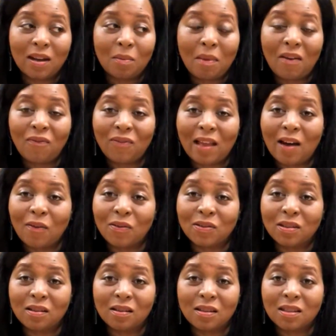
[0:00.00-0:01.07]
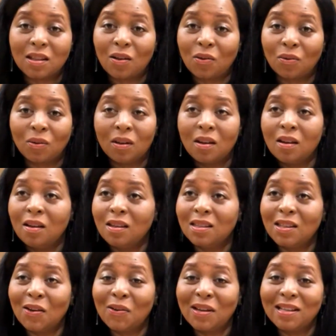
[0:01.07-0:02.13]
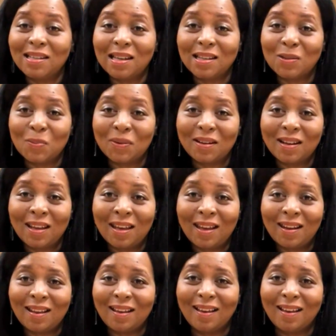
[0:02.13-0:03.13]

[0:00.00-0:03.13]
My flowers look so in desperate need